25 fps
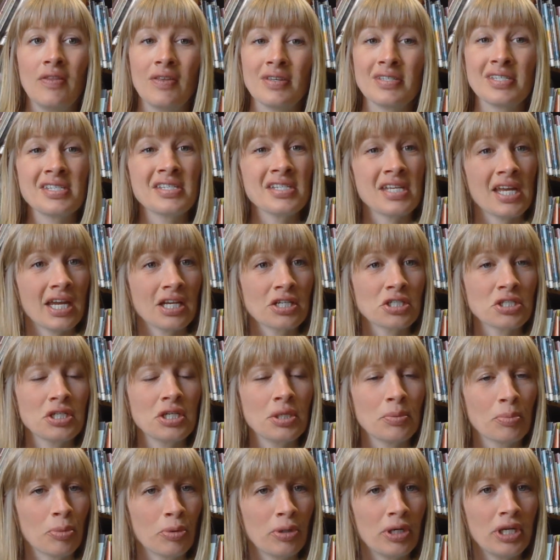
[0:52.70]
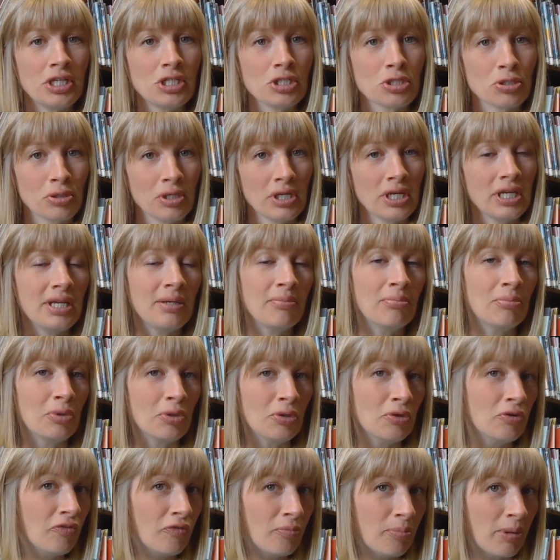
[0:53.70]
This is actually a pretty tricky
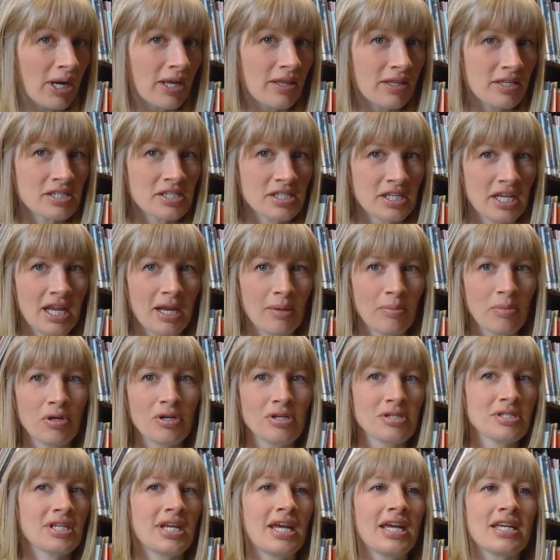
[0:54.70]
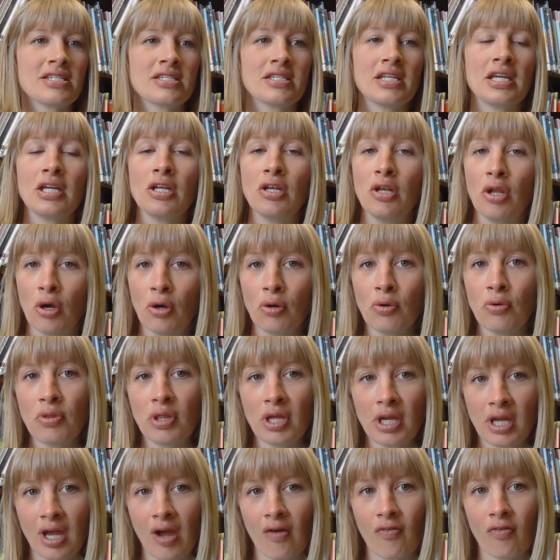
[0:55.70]
move by the scammers, as they know
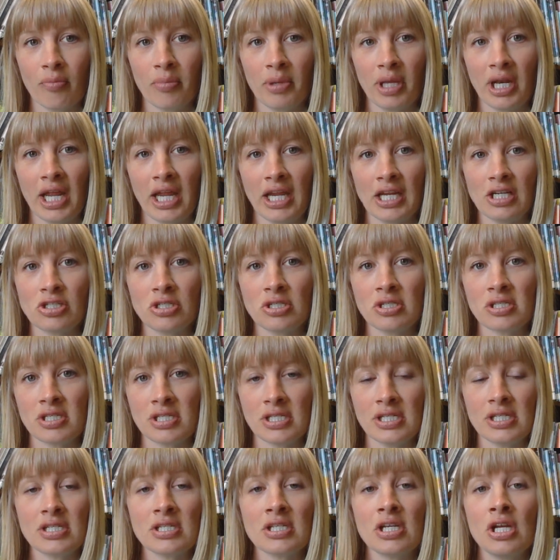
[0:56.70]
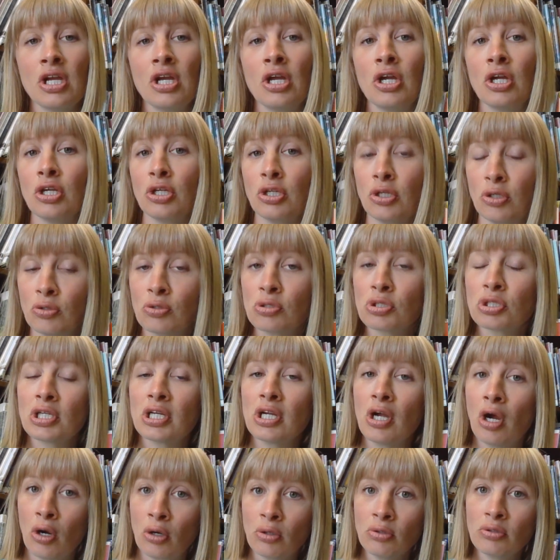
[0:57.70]
that government agencies
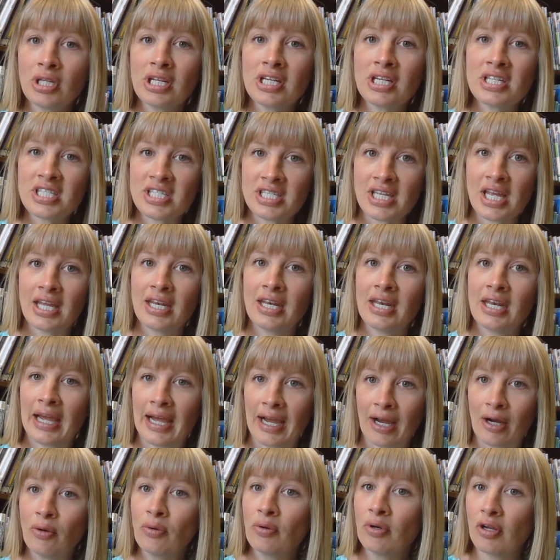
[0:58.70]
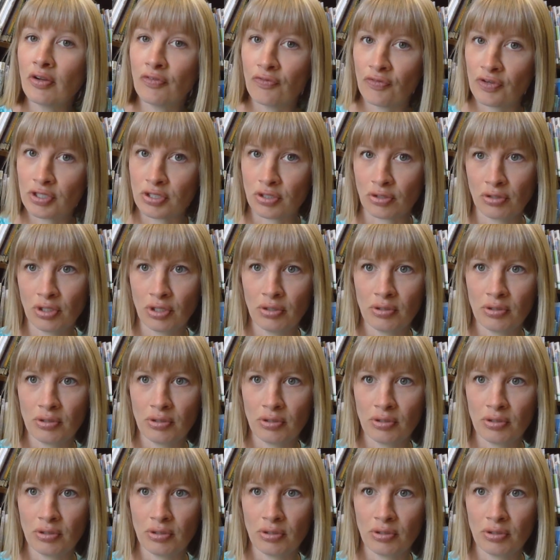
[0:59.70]
usually only send out official